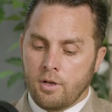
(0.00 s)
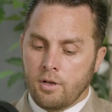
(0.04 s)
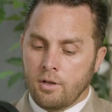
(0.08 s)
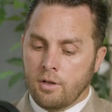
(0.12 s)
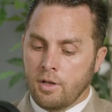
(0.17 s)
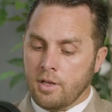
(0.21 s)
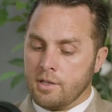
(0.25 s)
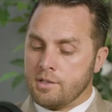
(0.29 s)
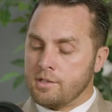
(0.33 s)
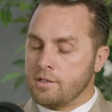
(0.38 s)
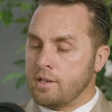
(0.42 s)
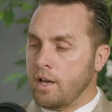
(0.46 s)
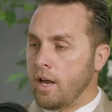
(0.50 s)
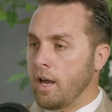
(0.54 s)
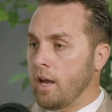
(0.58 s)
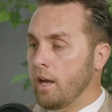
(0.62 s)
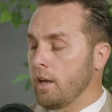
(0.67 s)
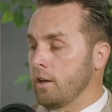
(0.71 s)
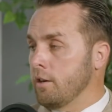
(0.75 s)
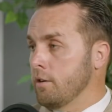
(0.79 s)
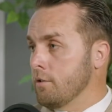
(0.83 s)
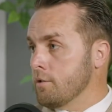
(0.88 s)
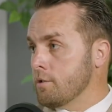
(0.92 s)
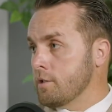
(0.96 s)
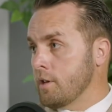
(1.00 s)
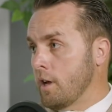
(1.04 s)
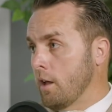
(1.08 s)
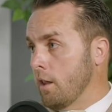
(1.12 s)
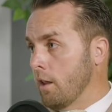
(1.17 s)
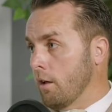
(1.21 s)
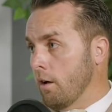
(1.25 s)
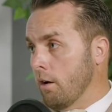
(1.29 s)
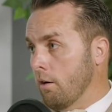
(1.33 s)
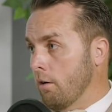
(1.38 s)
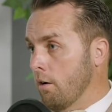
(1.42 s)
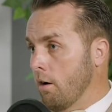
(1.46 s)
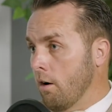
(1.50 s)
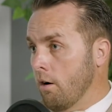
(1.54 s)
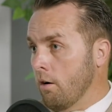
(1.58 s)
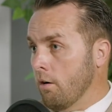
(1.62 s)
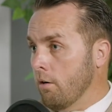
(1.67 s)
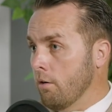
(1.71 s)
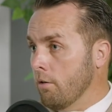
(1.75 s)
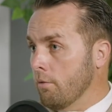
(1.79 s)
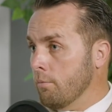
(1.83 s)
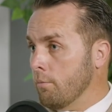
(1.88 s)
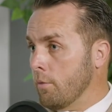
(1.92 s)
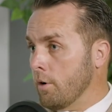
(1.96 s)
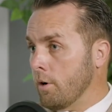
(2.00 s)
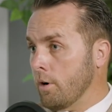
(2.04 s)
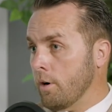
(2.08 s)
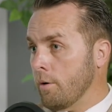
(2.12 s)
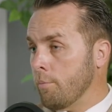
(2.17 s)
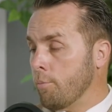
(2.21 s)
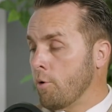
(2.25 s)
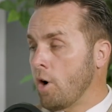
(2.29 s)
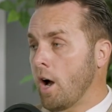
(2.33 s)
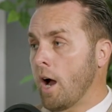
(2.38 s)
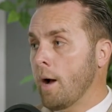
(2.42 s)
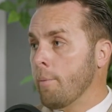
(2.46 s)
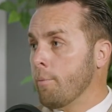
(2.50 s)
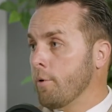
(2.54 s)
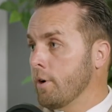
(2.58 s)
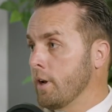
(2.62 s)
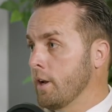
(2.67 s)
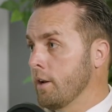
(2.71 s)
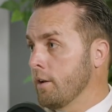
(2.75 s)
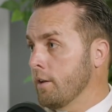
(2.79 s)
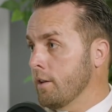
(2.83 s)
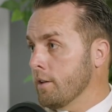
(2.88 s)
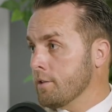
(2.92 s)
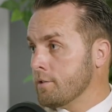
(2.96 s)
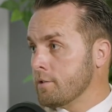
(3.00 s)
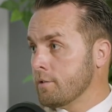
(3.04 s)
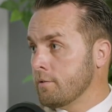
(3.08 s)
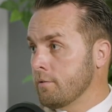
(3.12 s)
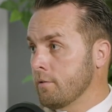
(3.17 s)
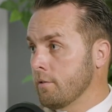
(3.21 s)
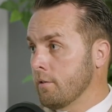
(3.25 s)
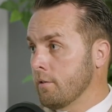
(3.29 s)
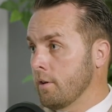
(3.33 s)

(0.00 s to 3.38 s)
let's say you sell a home or a property that's